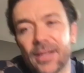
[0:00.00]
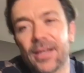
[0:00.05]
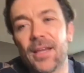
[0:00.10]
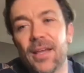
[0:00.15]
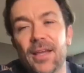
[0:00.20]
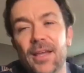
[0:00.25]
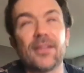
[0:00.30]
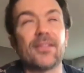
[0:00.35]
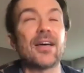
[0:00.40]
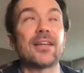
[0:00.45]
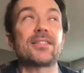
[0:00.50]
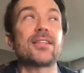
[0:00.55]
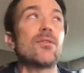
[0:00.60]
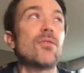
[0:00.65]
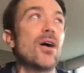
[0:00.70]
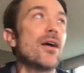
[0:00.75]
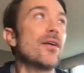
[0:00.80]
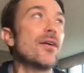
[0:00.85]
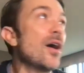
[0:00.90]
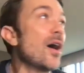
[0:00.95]
That's how
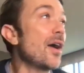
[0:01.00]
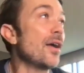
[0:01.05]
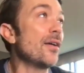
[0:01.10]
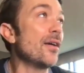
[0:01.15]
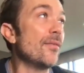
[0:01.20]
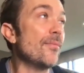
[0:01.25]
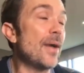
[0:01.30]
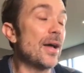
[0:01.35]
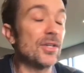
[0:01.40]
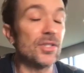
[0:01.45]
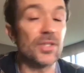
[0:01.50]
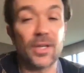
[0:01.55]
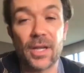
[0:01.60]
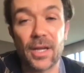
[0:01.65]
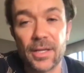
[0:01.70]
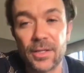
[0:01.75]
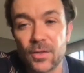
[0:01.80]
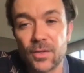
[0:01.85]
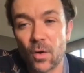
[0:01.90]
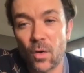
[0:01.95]
I imagine it.
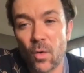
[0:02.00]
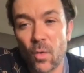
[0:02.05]
He's not